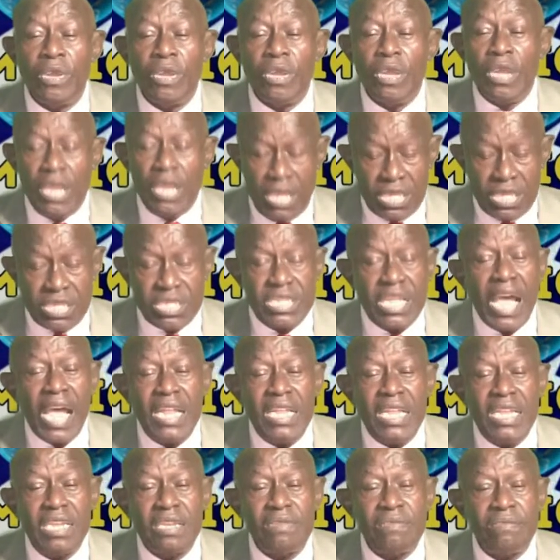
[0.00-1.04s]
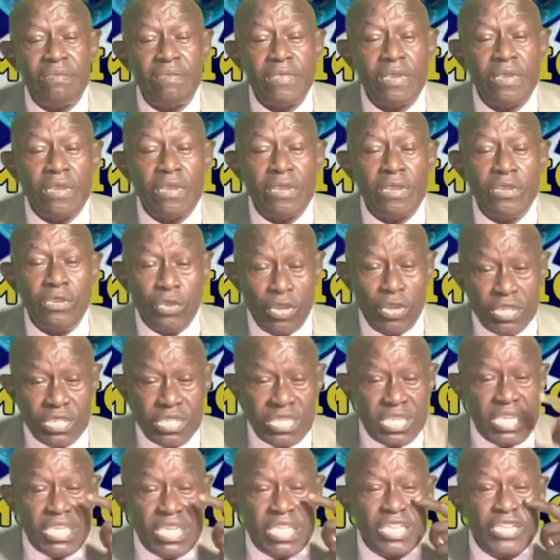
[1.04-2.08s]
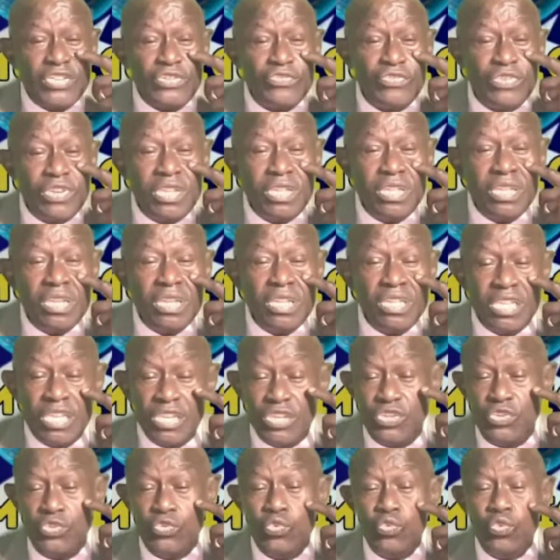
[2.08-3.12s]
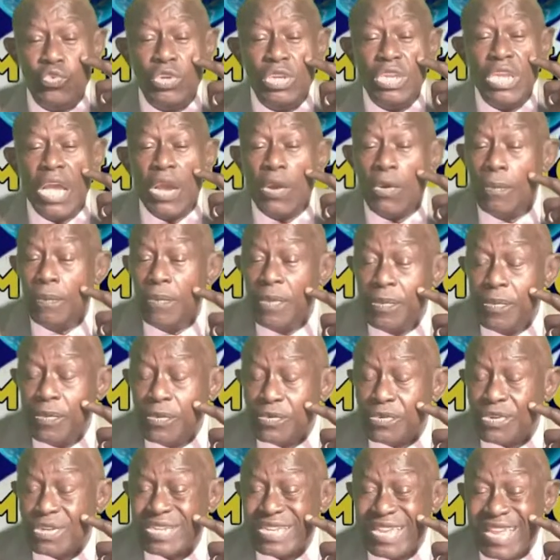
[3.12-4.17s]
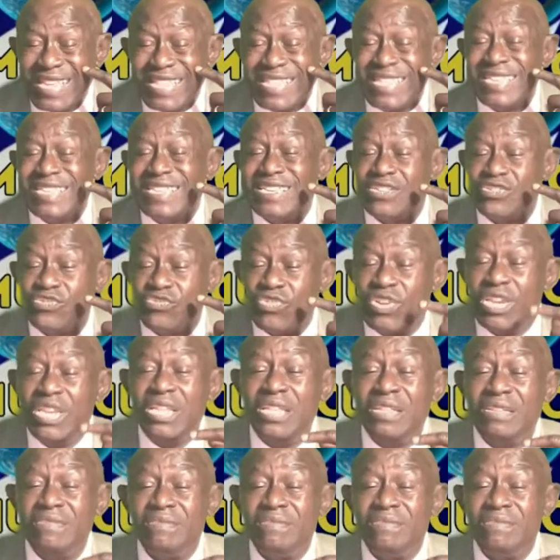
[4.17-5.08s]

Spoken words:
It started. You'll see in the street, they're stoning our people to death in the street.